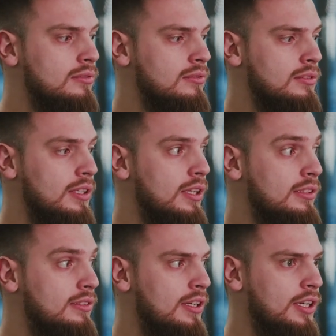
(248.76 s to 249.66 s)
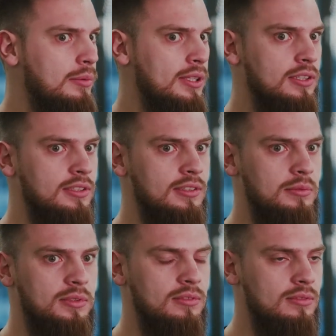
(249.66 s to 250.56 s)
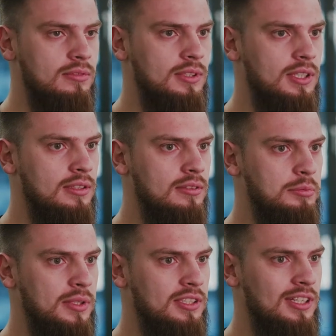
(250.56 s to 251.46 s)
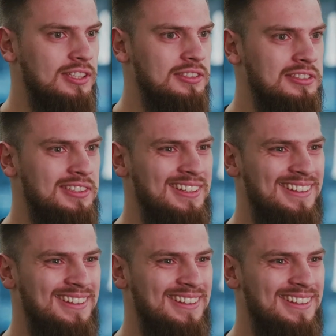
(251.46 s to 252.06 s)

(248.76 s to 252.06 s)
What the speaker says: And recommender systems, which I specialize in.